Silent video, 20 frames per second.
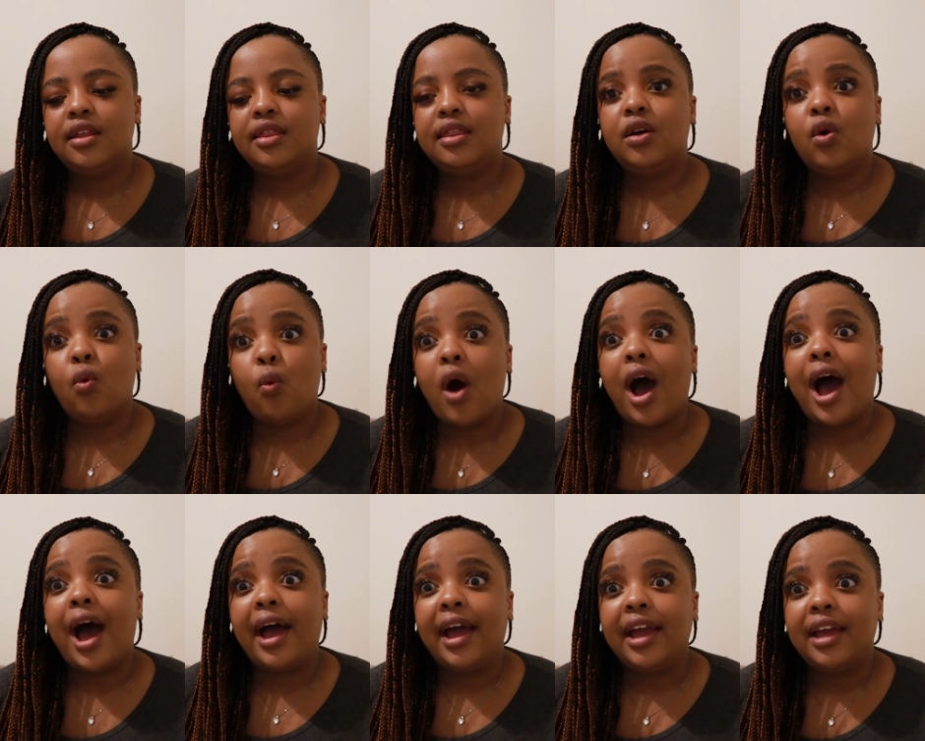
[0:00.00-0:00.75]
the
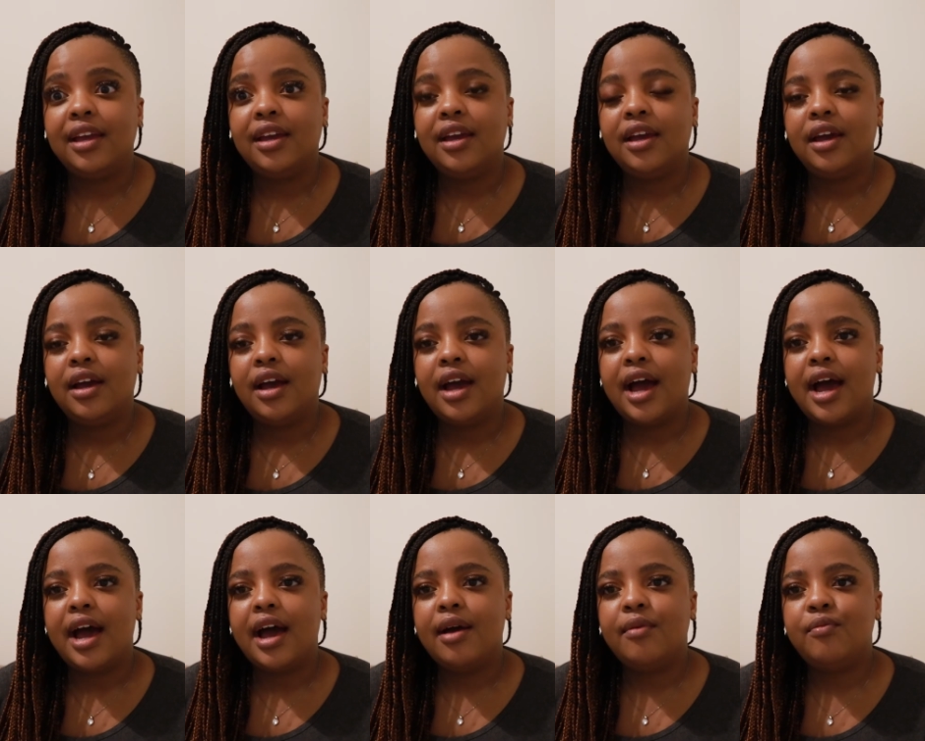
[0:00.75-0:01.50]
why
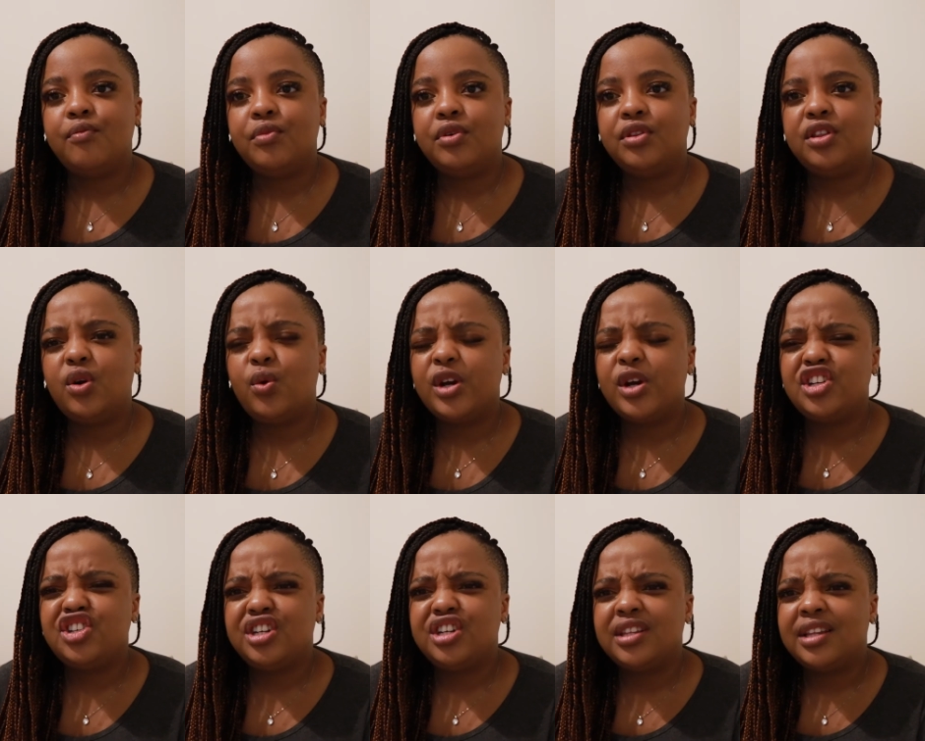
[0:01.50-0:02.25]
um, the
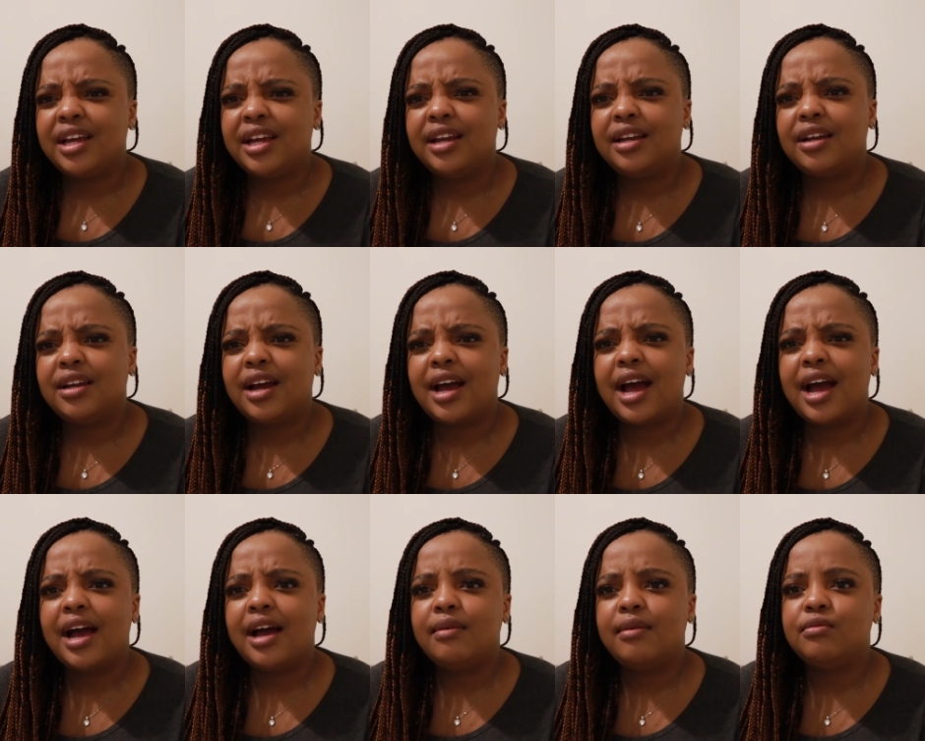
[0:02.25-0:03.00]
question then
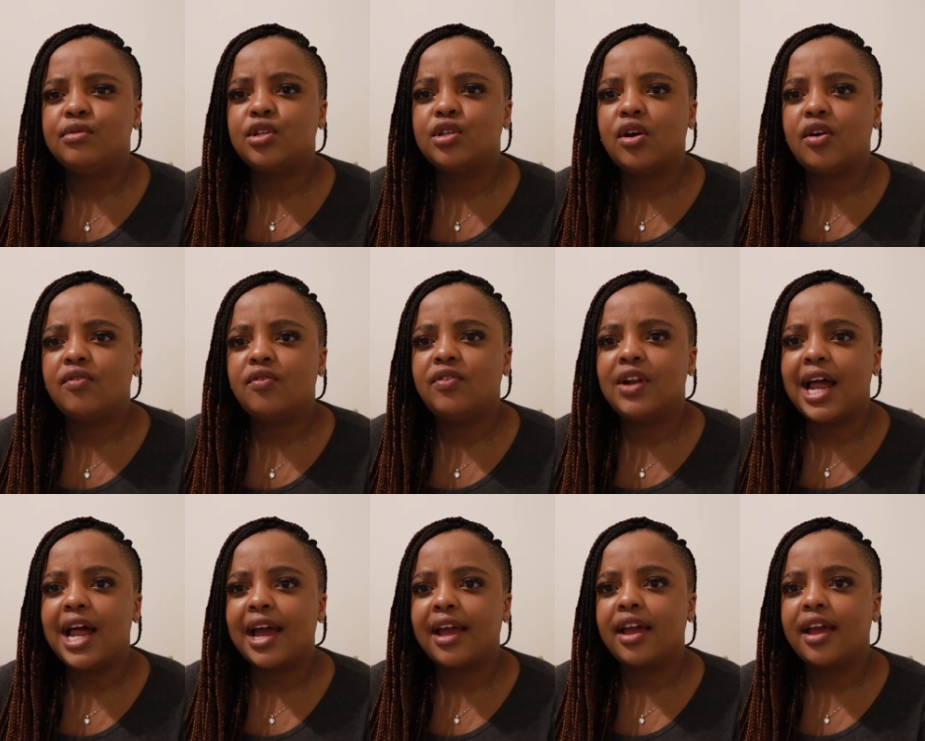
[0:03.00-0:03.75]
comes of
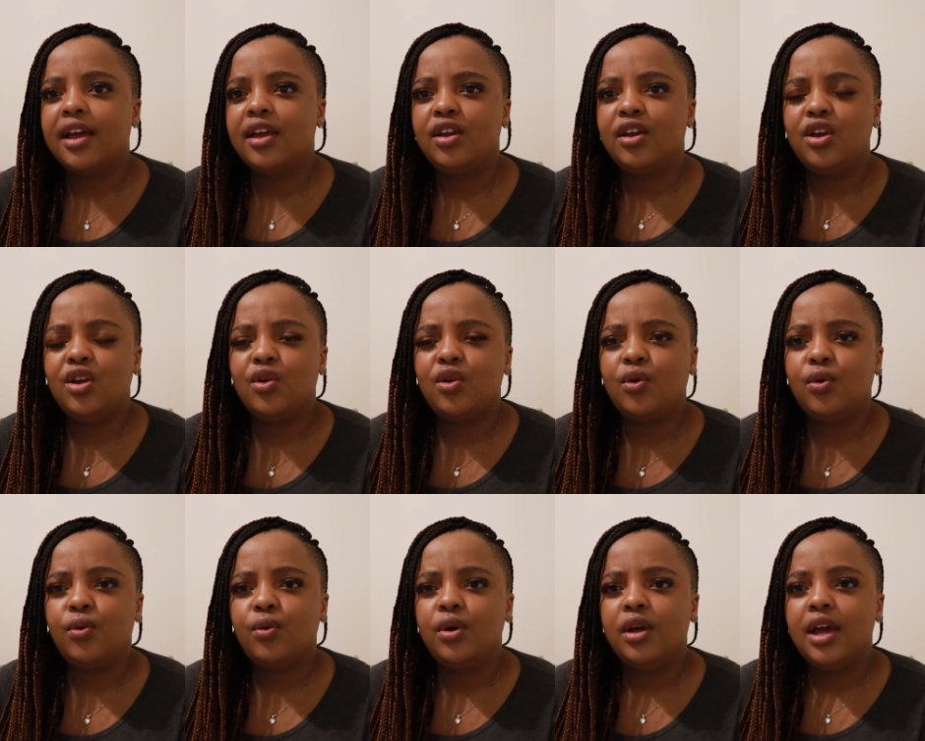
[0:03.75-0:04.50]
like you
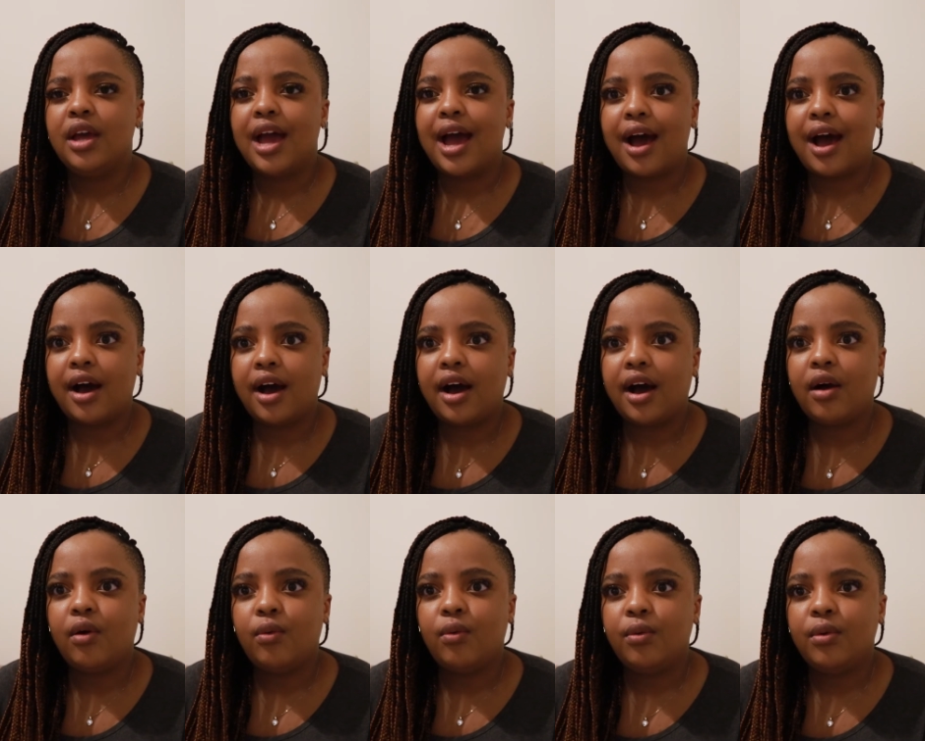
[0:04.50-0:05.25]
know
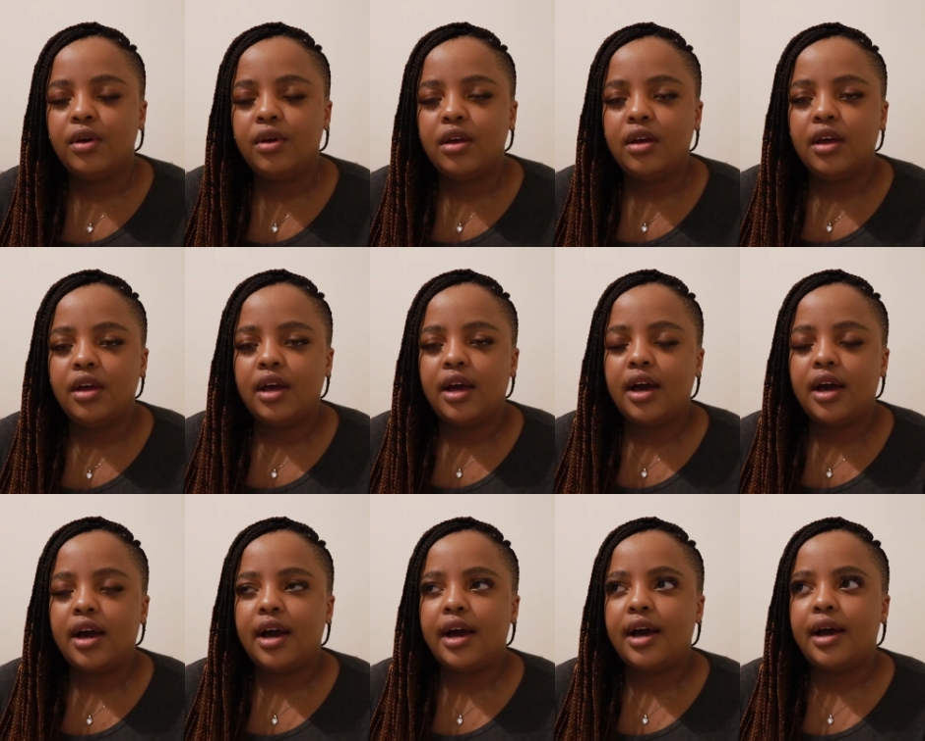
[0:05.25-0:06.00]
how
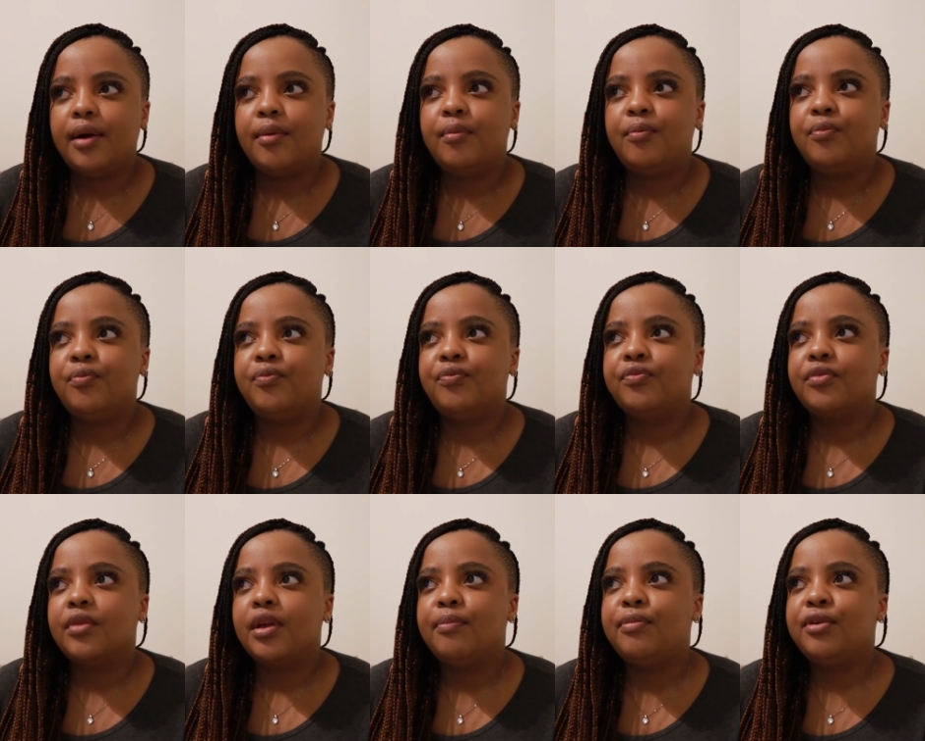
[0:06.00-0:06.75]
um,
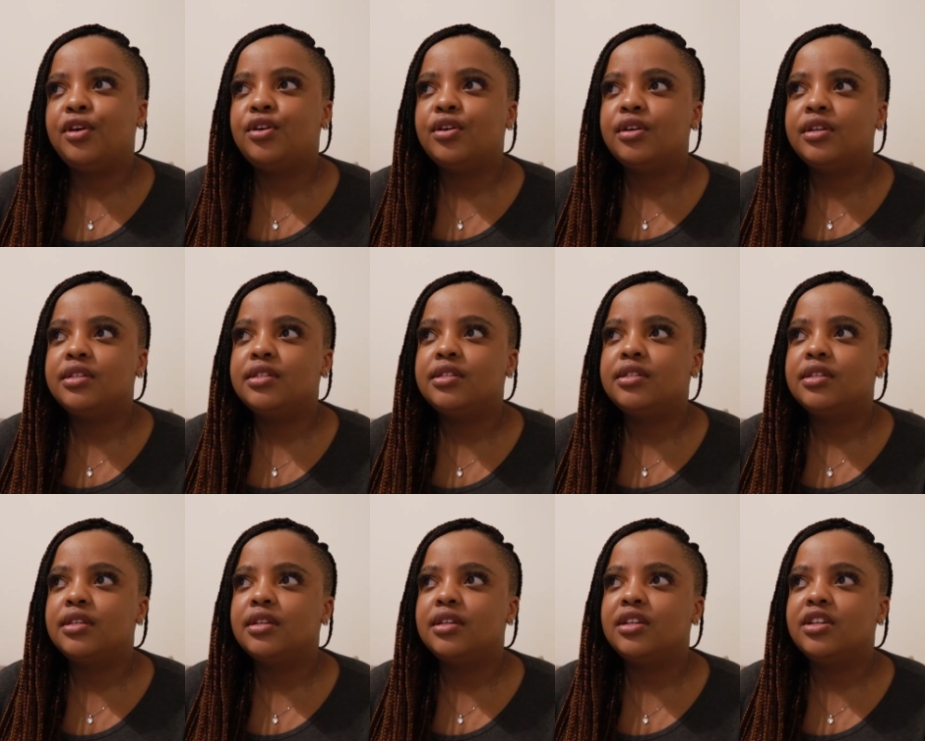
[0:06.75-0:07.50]
because